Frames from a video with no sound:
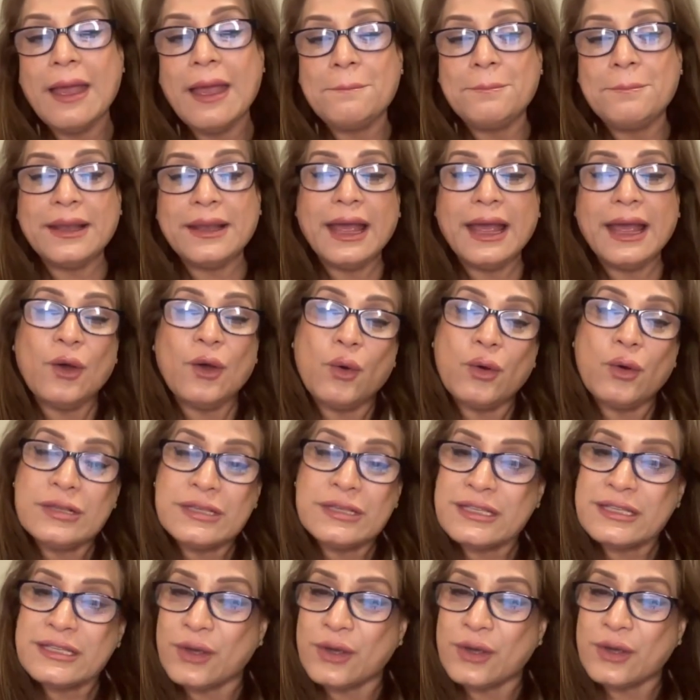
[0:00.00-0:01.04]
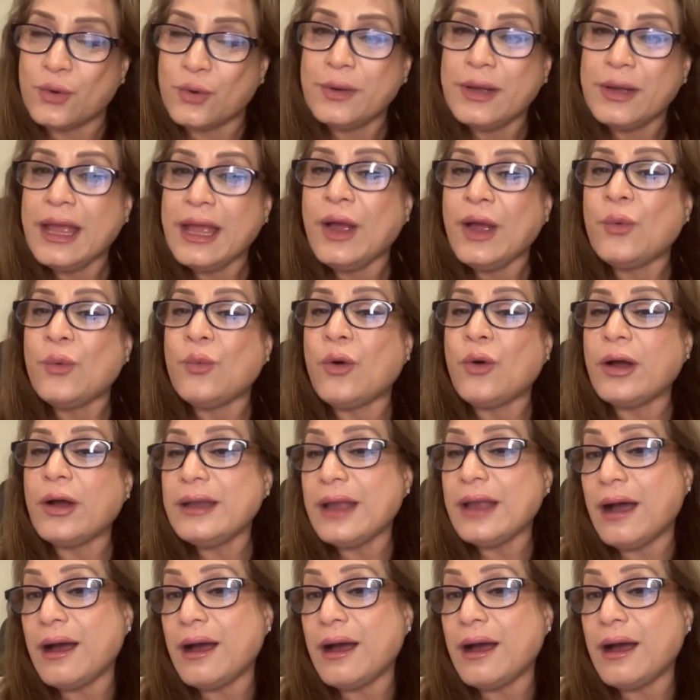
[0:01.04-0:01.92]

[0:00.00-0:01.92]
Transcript: But I also want